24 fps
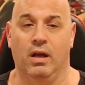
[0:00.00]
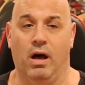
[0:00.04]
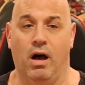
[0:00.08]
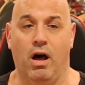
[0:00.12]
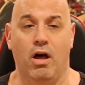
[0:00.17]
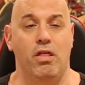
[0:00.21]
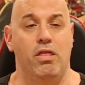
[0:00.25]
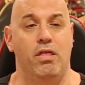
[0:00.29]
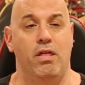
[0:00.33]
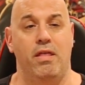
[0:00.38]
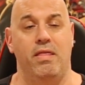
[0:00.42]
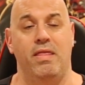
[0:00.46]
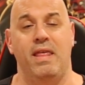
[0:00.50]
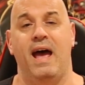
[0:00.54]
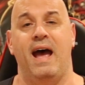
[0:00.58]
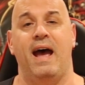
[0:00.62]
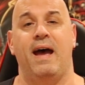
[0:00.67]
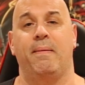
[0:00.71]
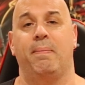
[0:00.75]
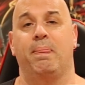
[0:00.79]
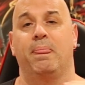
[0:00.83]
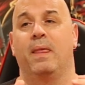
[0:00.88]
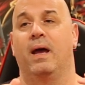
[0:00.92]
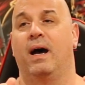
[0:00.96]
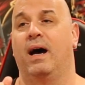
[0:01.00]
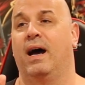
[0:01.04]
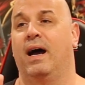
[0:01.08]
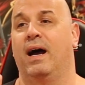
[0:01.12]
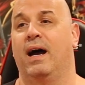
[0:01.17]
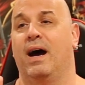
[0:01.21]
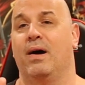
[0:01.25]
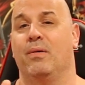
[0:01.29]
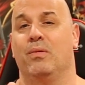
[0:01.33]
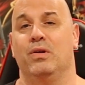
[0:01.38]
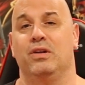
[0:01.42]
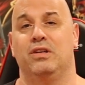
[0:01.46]
Other than that, I,
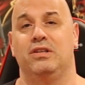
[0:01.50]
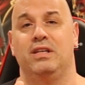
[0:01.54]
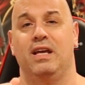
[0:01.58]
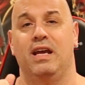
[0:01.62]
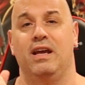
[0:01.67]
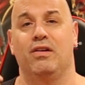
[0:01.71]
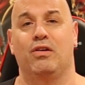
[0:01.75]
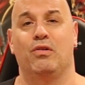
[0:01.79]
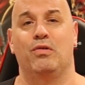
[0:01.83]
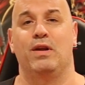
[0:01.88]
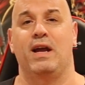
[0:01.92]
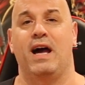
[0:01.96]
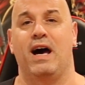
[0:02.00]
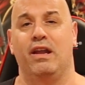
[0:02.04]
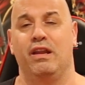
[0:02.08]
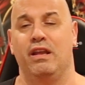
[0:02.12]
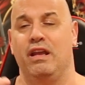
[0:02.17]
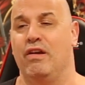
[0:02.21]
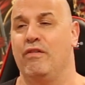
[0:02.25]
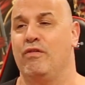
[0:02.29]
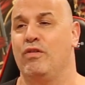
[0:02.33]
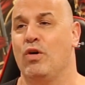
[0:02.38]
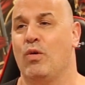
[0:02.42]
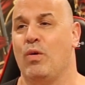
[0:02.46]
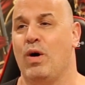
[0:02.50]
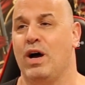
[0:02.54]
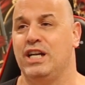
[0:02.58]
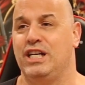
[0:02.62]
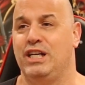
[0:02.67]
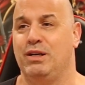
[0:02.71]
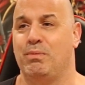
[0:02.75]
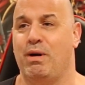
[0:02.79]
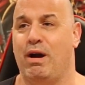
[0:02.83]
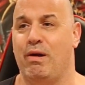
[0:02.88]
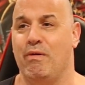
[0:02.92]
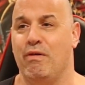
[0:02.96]
I would say Creality, if you're
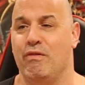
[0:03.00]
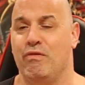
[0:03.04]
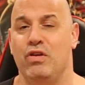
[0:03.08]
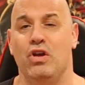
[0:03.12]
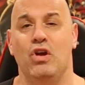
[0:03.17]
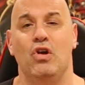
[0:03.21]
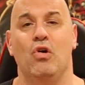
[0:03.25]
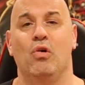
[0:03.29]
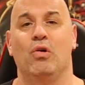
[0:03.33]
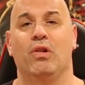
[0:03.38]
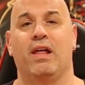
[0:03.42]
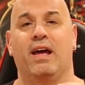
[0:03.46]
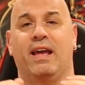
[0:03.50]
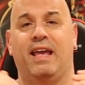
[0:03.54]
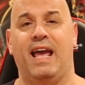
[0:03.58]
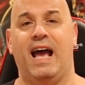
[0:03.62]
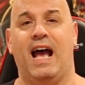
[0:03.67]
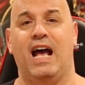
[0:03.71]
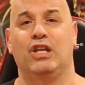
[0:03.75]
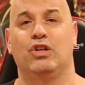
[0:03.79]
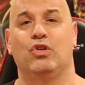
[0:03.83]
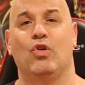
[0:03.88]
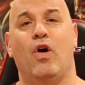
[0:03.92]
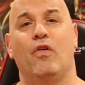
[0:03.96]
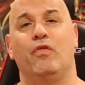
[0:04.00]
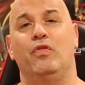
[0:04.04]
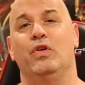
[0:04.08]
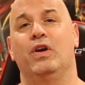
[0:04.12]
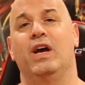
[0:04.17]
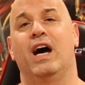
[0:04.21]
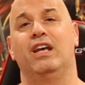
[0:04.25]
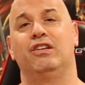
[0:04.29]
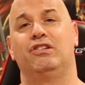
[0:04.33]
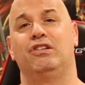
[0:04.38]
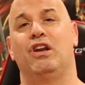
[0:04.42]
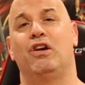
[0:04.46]
watching my review, like hats off, you
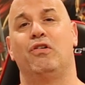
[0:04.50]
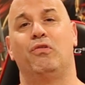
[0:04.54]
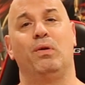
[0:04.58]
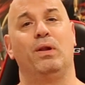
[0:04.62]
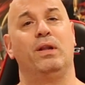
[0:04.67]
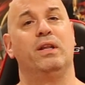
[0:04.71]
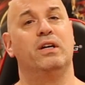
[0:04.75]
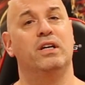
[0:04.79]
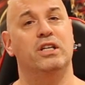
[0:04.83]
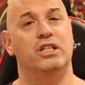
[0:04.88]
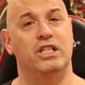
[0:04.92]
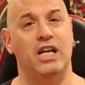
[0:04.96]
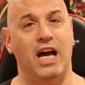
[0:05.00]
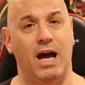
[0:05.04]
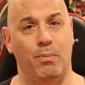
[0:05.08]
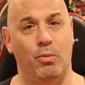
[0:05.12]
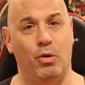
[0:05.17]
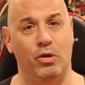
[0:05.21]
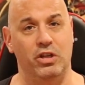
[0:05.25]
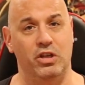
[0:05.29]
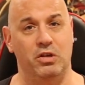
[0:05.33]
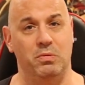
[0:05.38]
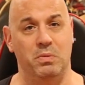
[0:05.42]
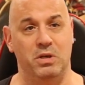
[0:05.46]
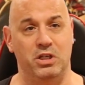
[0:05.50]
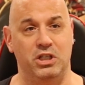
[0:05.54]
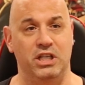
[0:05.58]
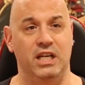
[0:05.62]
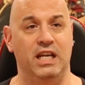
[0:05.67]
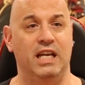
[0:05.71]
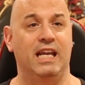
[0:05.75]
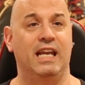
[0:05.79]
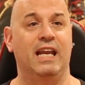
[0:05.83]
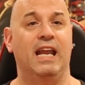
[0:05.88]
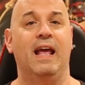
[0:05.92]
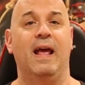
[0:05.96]
guys did a really good job on this
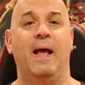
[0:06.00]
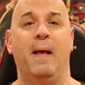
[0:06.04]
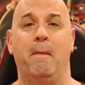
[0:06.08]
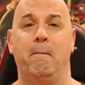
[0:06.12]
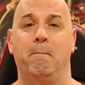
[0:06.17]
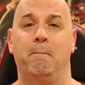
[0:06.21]
machine.